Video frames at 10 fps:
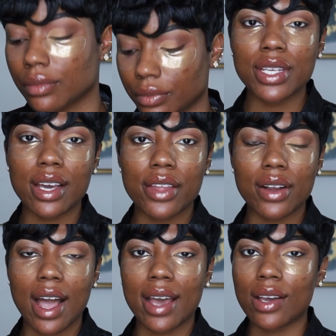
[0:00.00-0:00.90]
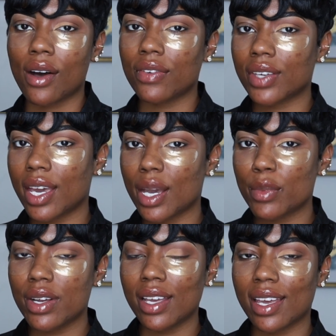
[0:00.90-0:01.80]
The other eye off
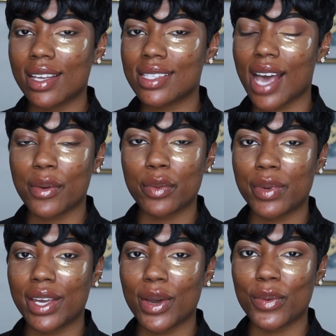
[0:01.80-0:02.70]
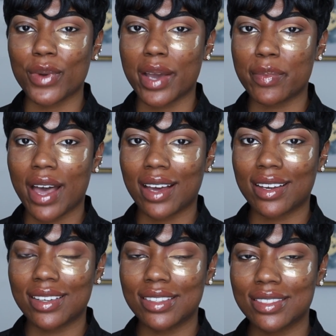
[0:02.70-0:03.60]
camera, and I will be right back.